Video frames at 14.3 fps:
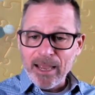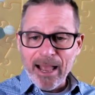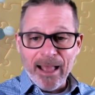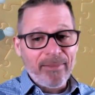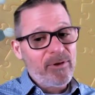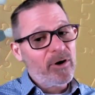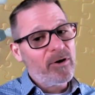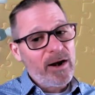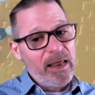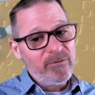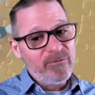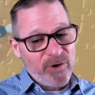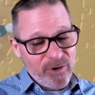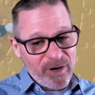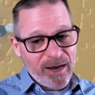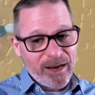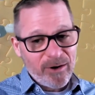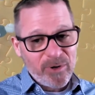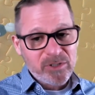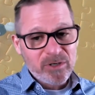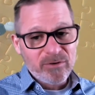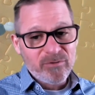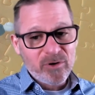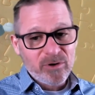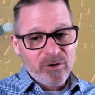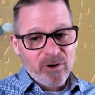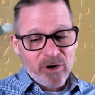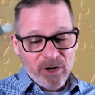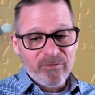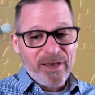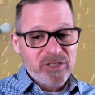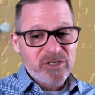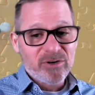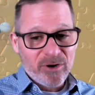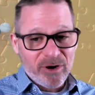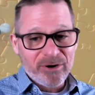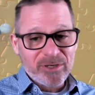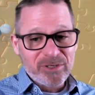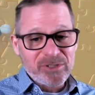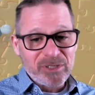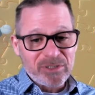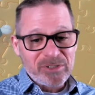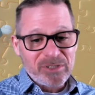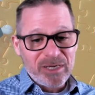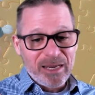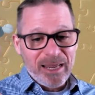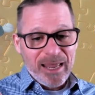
And they're at very high risk of cardiovascular heart disease.